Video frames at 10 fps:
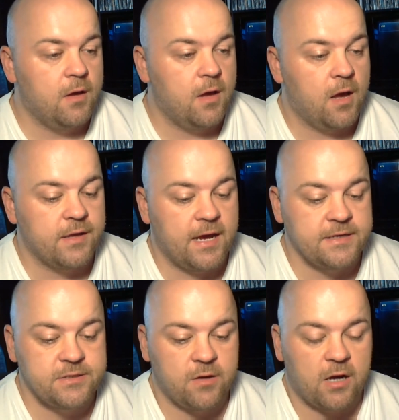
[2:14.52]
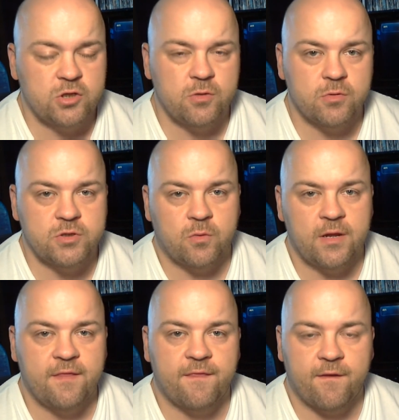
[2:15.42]
uh, you got until October
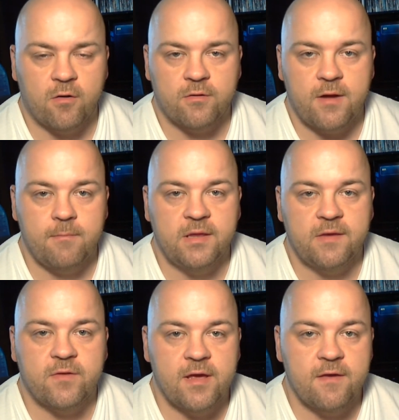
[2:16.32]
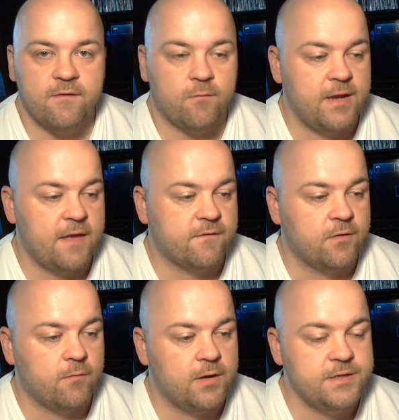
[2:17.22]
23rd, I believe it is, is when that's
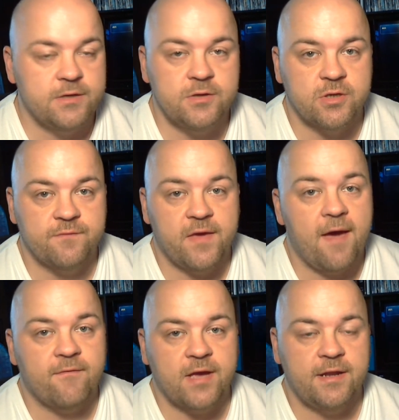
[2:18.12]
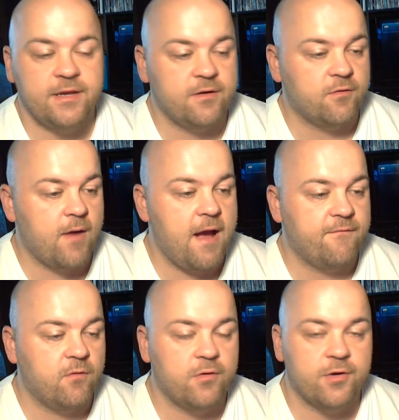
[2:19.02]
going to run to. So if you haven't gotten in on the
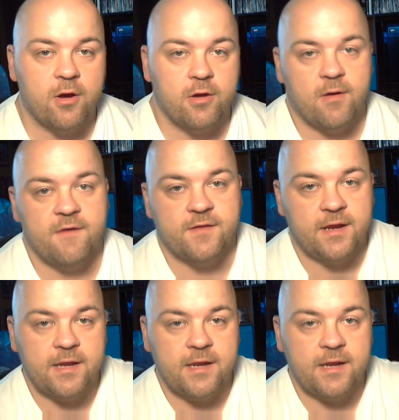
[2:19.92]
raffle or you're interested